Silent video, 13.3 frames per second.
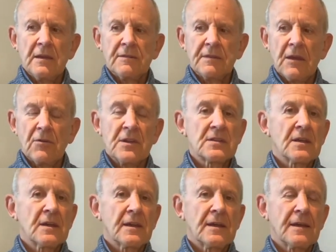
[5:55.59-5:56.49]
there is
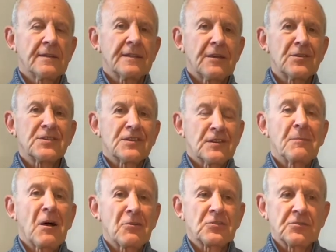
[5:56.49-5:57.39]
an
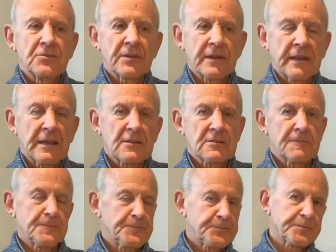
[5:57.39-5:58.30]
emotional
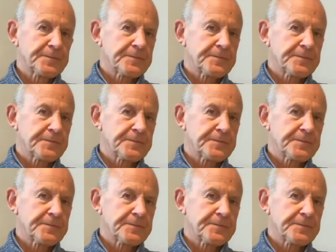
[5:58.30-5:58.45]
connection.